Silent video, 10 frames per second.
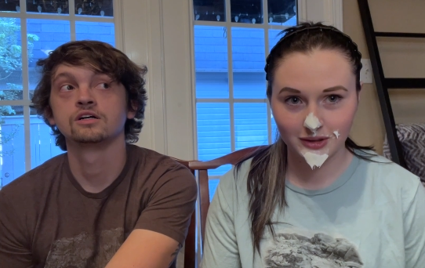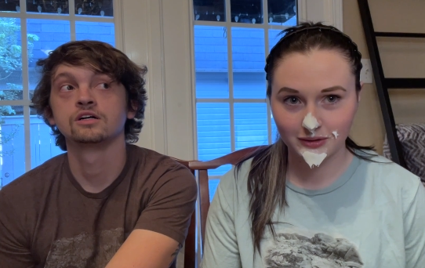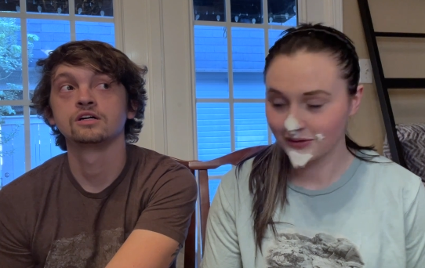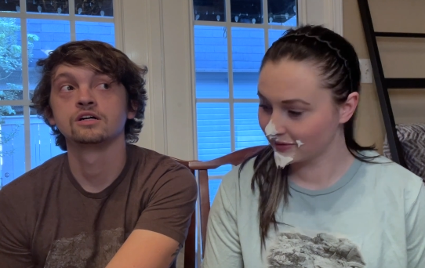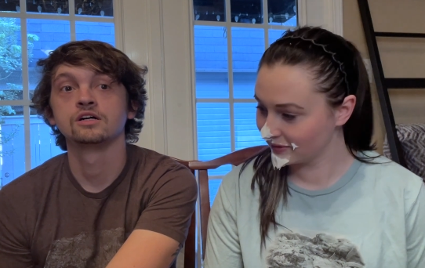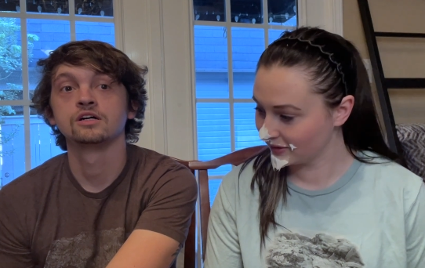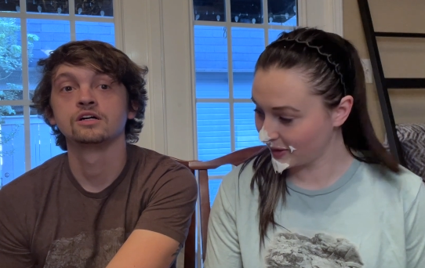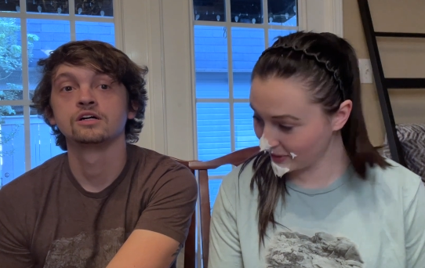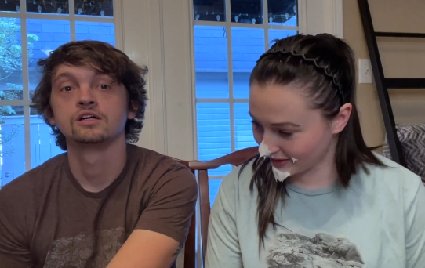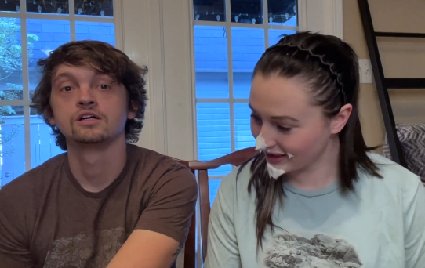Speaker 1: you.
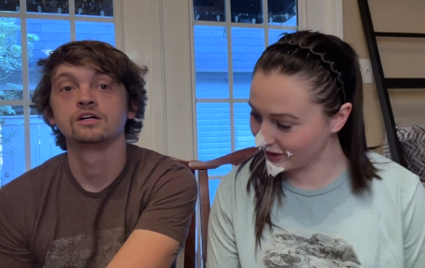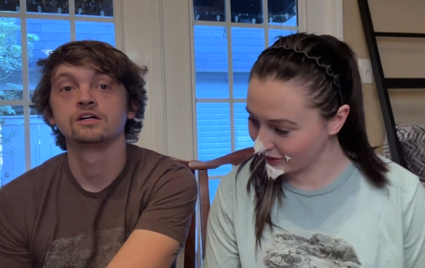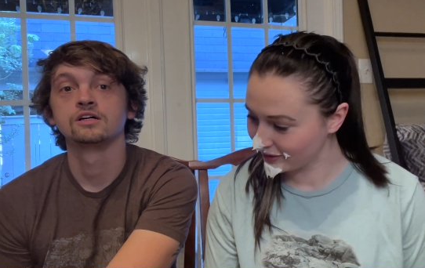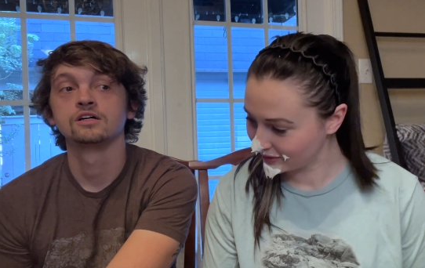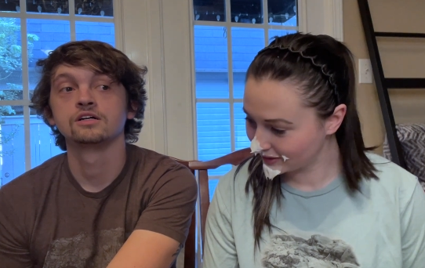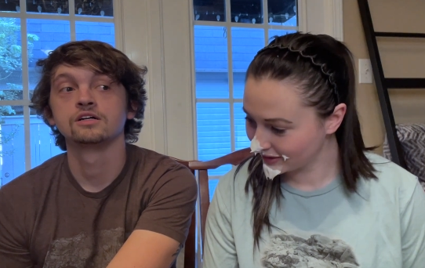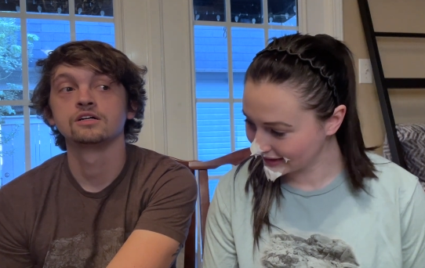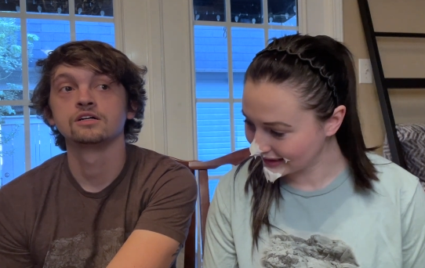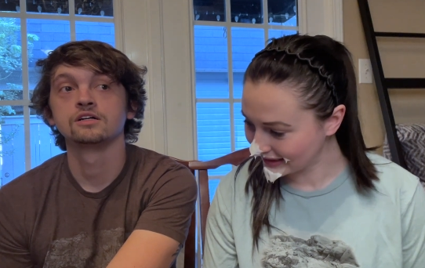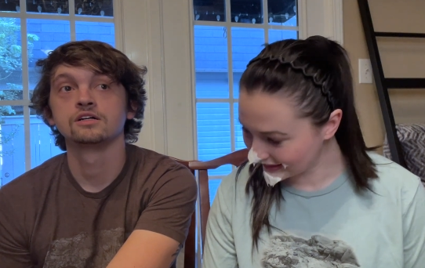Come here, tiny girl.
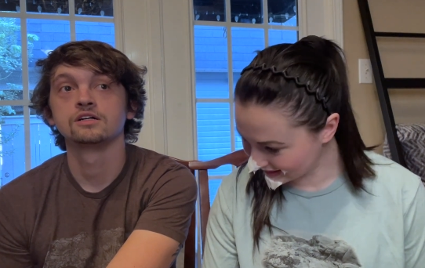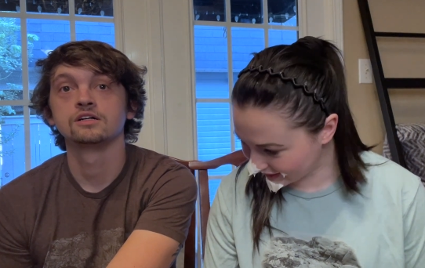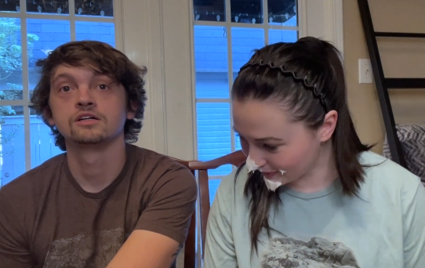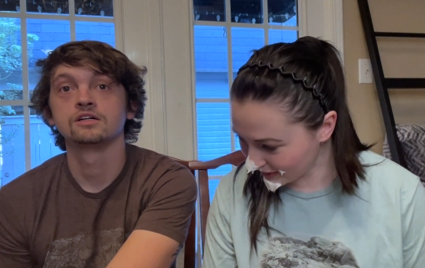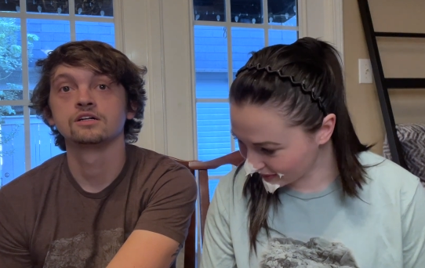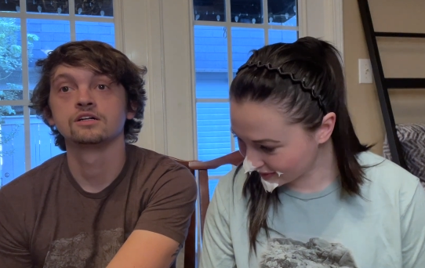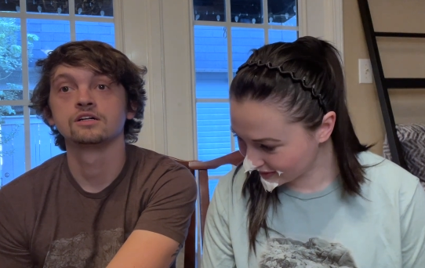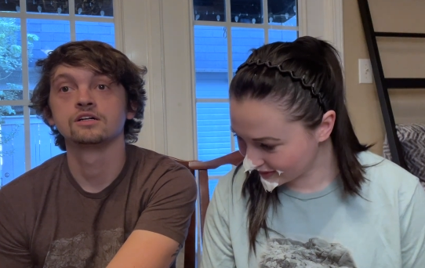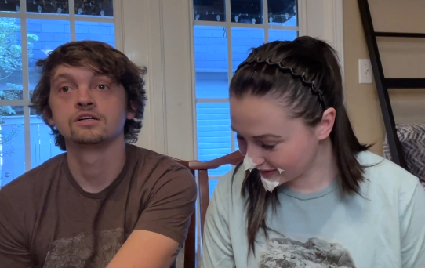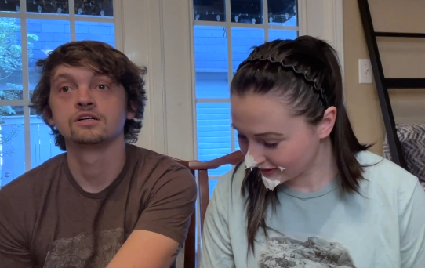Come here.
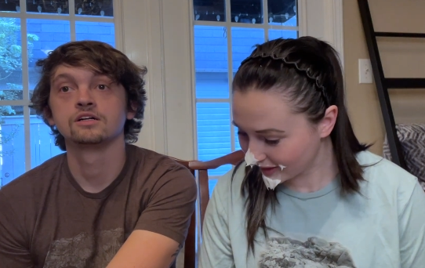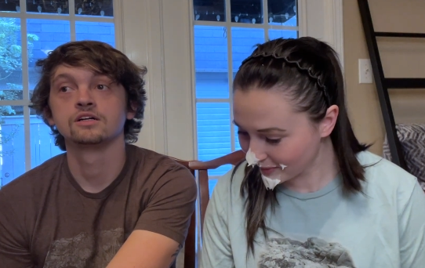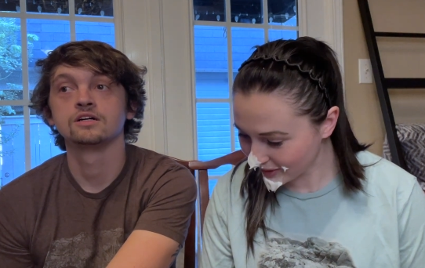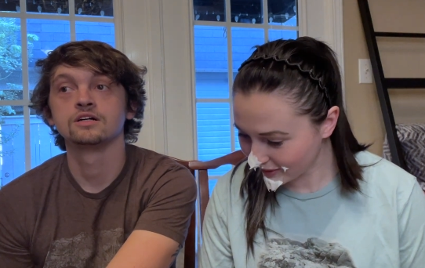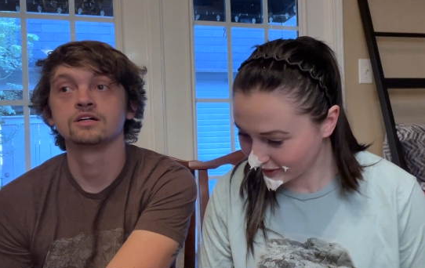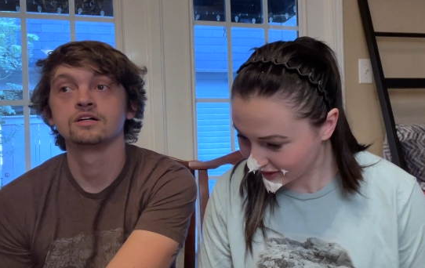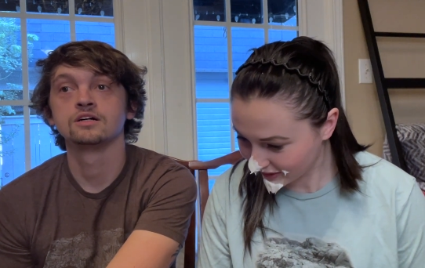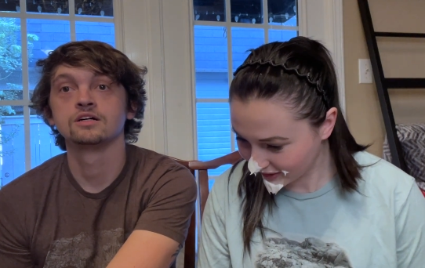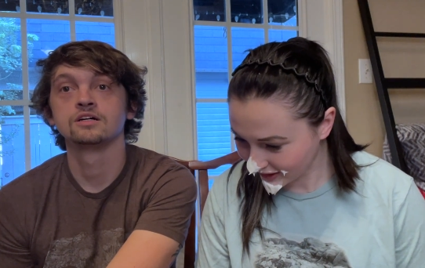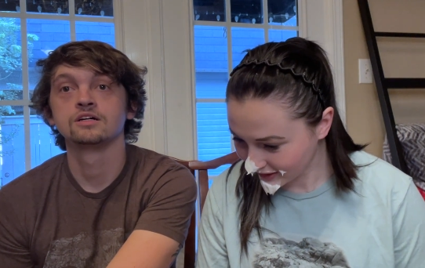Come here, Ari
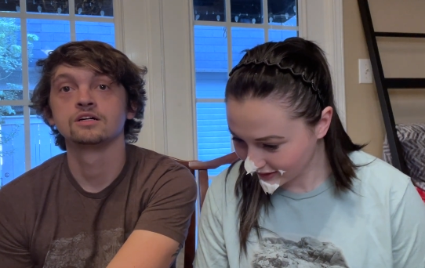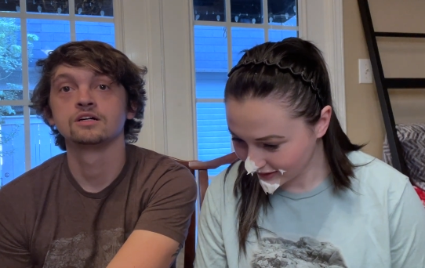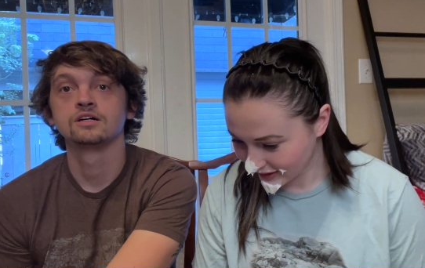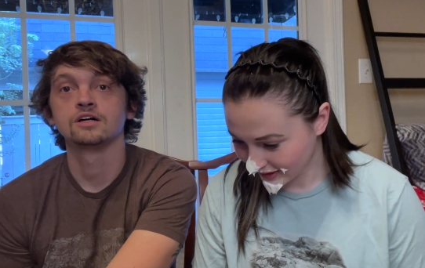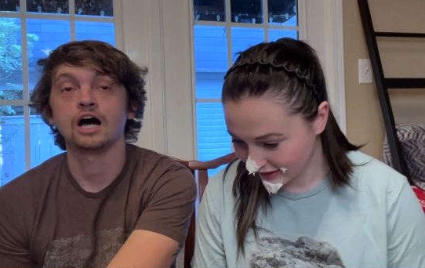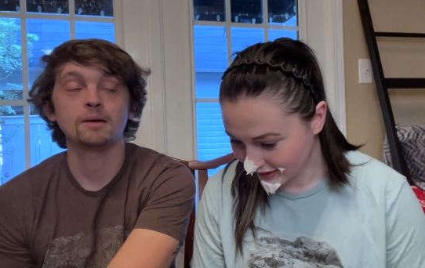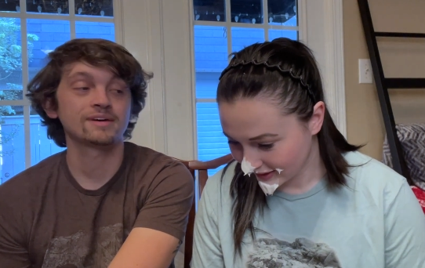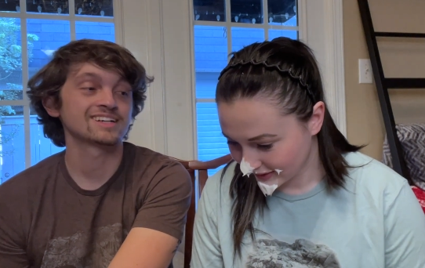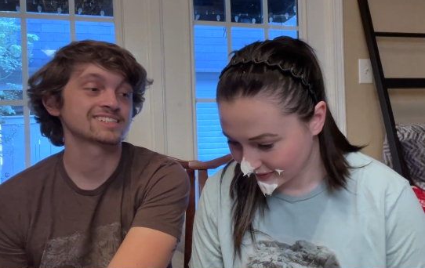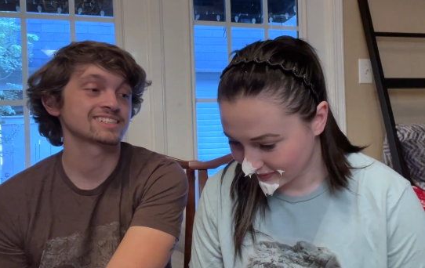girly.
Speaker 2: I'm
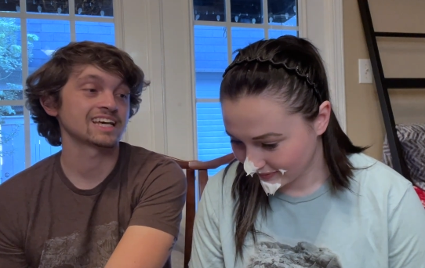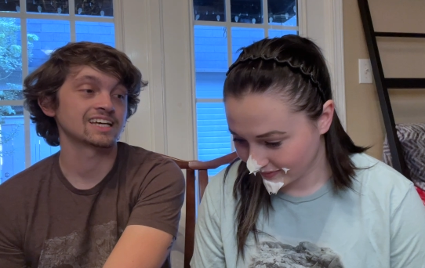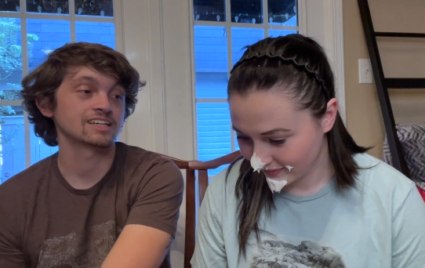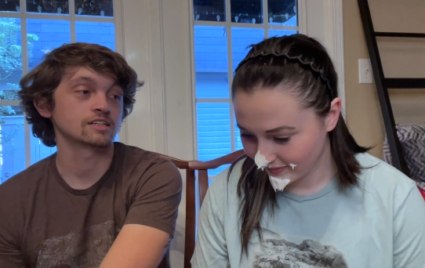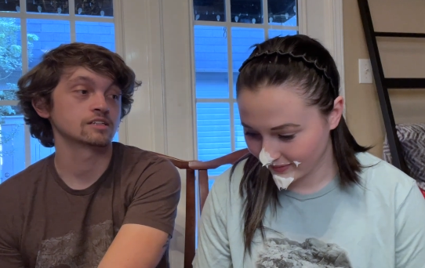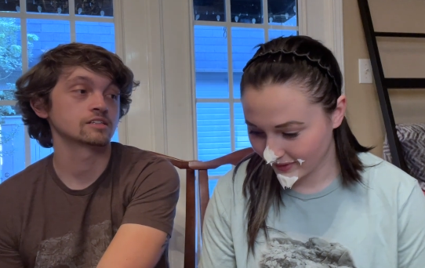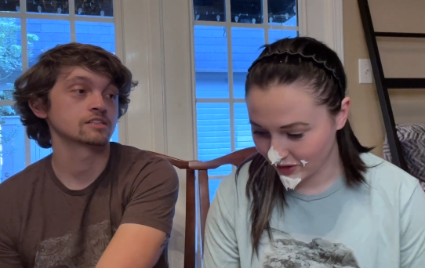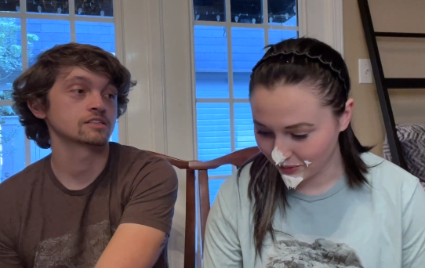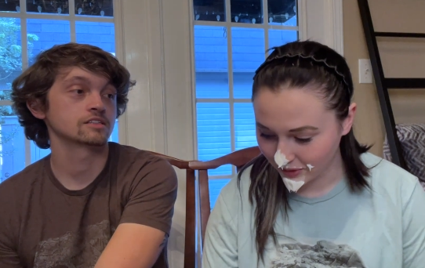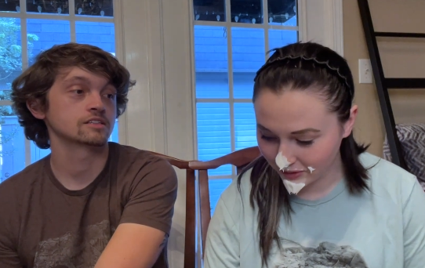gonna say
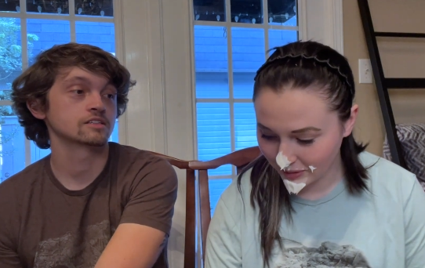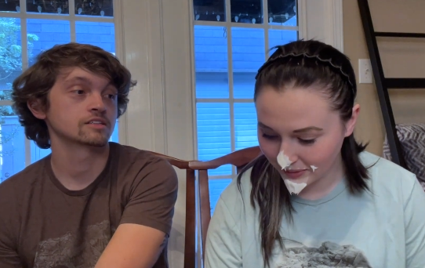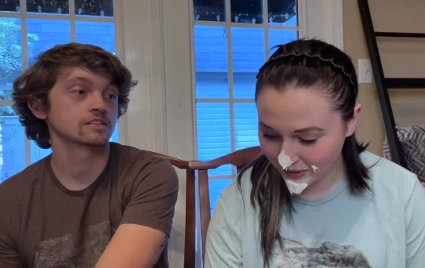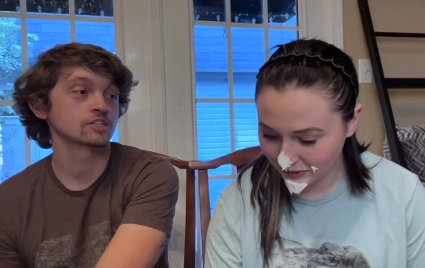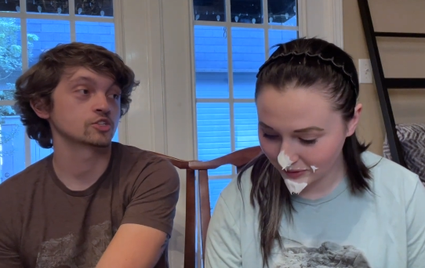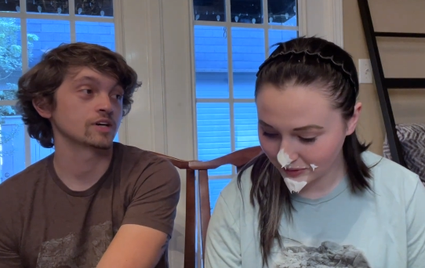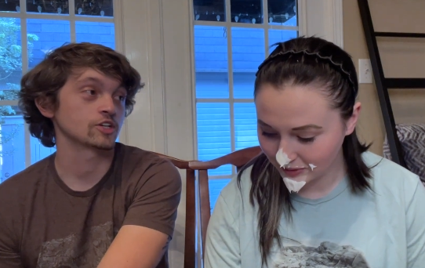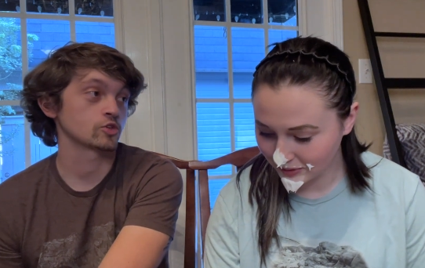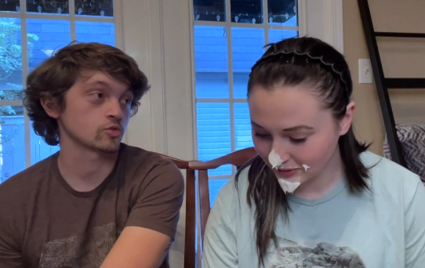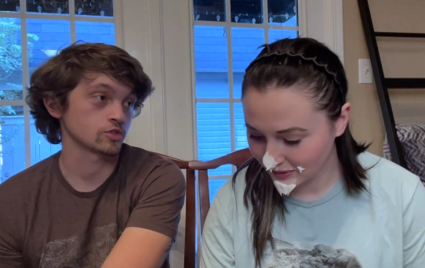that you
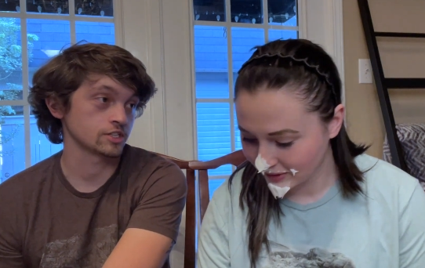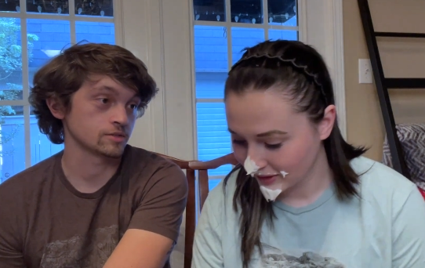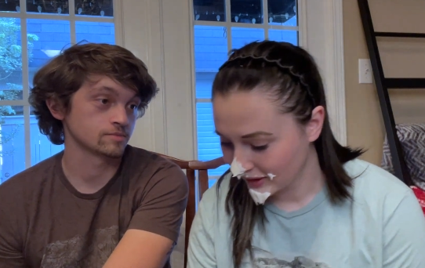had three.